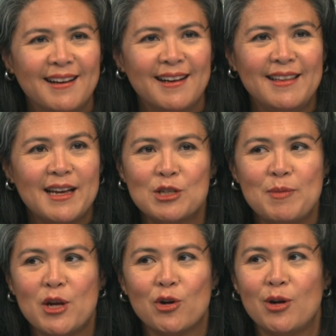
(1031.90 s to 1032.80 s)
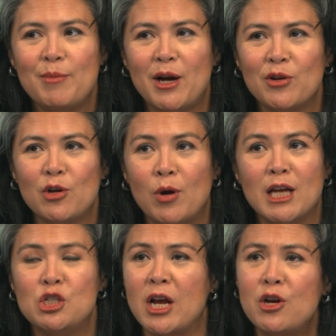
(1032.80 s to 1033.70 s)
And they had a speaker about, you know,
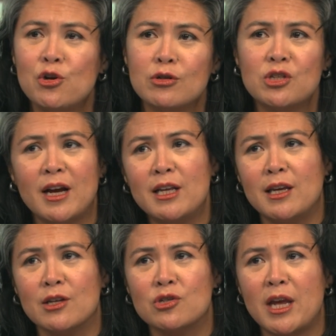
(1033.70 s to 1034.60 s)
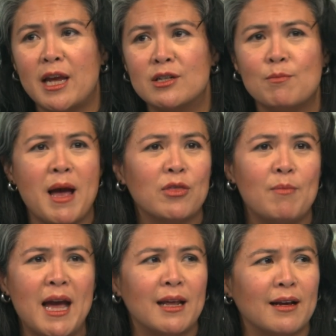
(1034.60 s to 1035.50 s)
gender studies and
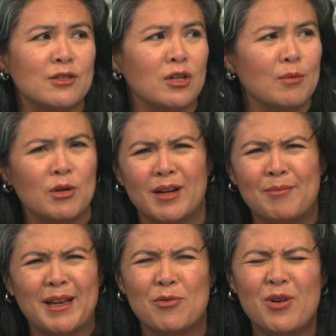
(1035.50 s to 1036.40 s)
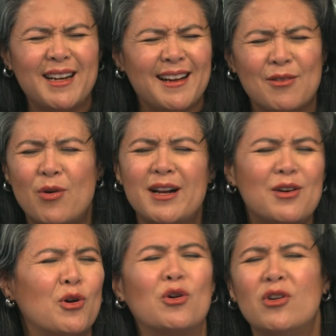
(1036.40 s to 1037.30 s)
mathematics and computer. And I'm like, what
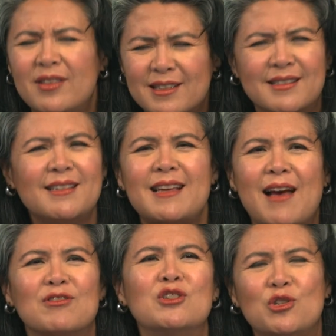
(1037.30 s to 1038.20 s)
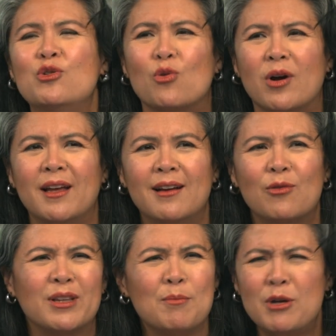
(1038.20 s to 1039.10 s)
on earth does this have to do
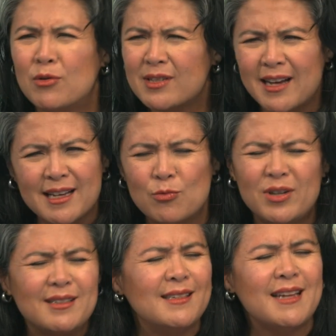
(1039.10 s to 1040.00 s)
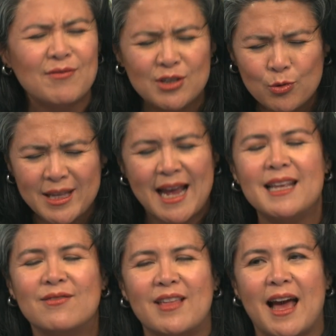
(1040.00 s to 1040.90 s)
with computer science? What does this have to do with
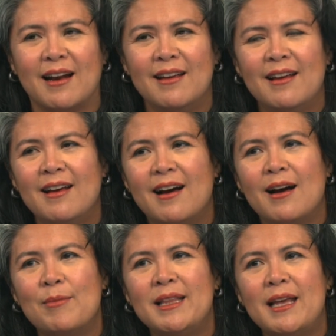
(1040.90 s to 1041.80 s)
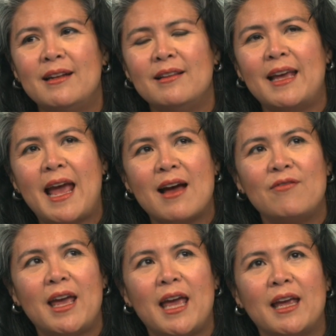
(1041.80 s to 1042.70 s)
any of that? And then they
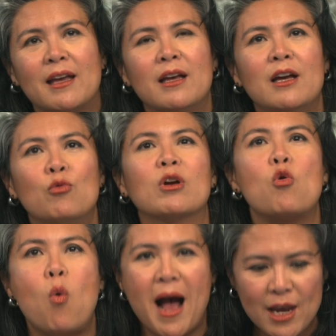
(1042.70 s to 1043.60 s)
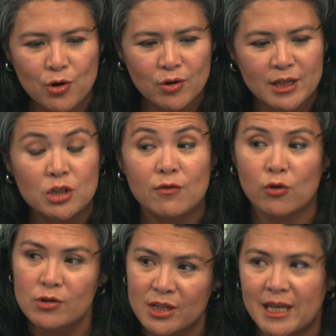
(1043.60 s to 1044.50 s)
have a required
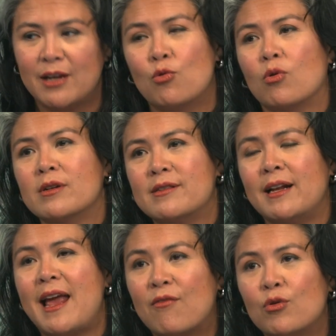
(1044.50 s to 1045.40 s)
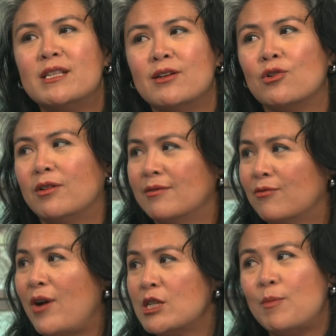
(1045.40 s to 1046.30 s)
diversity course that every
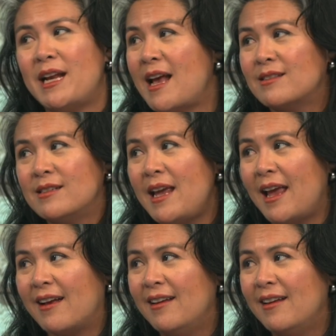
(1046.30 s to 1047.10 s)
single freshman has to take.